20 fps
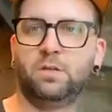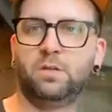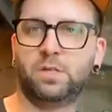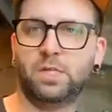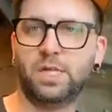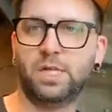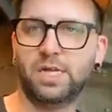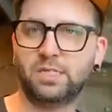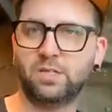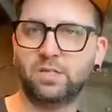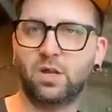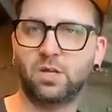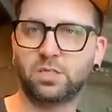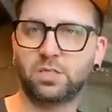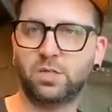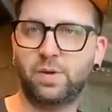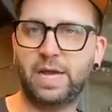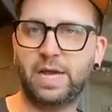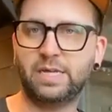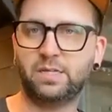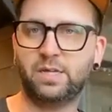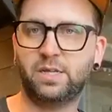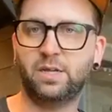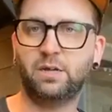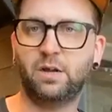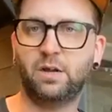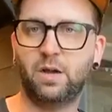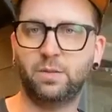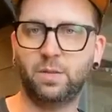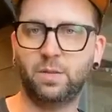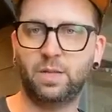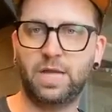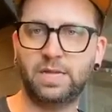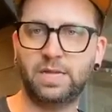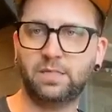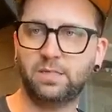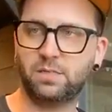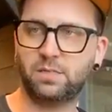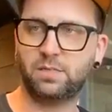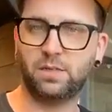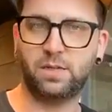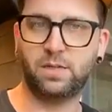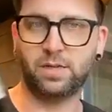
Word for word: Celeste also has here on the list,